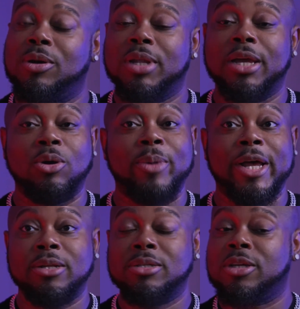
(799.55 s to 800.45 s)
Don't let
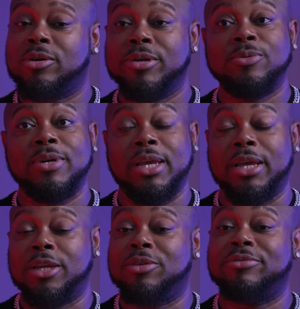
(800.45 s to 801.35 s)
nobody deter you.
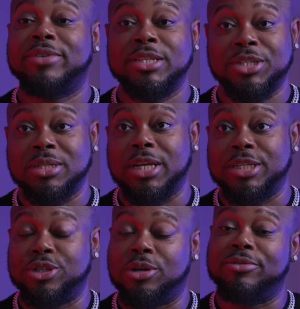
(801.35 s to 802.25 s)
Again, your vision
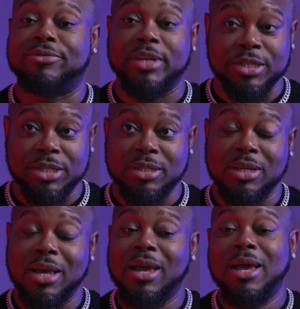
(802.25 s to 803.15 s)
is your vision.
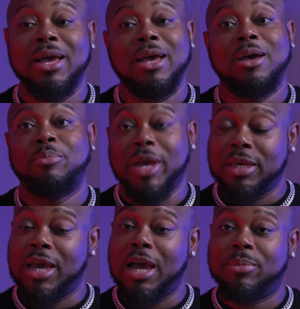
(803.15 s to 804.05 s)
Make
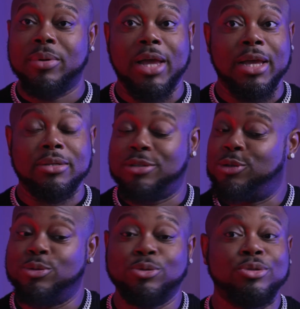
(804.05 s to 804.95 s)
it happen.
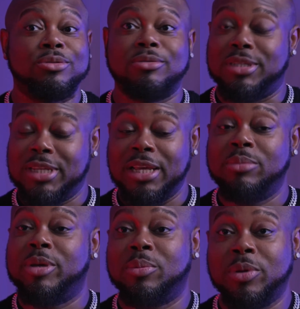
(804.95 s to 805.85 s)
Use the team
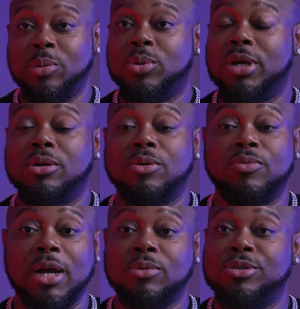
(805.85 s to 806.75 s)
and the people that are
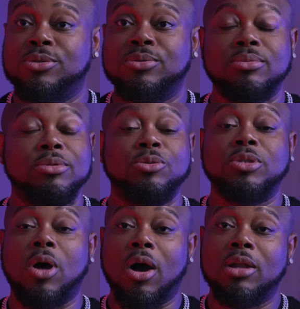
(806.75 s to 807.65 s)
around you. Use
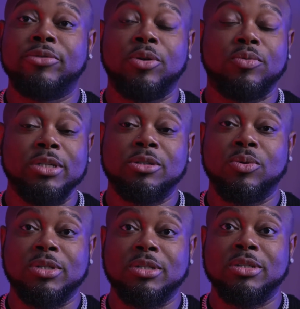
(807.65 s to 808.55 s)
all of your
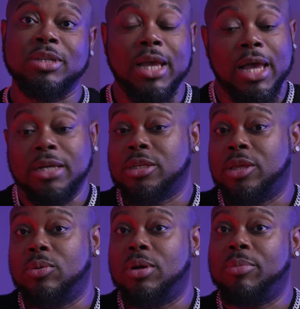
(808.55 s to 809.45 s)
resources and
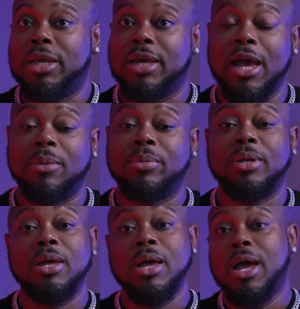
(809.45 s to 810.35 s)
execute and make it happen.
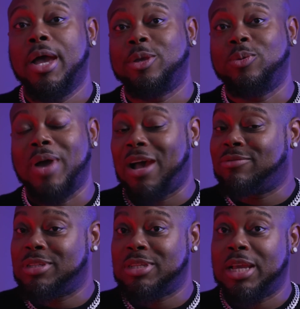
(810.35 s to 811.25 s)
You have
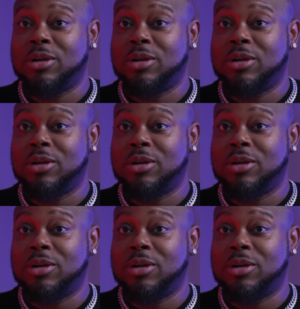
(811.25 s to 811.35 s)
to stay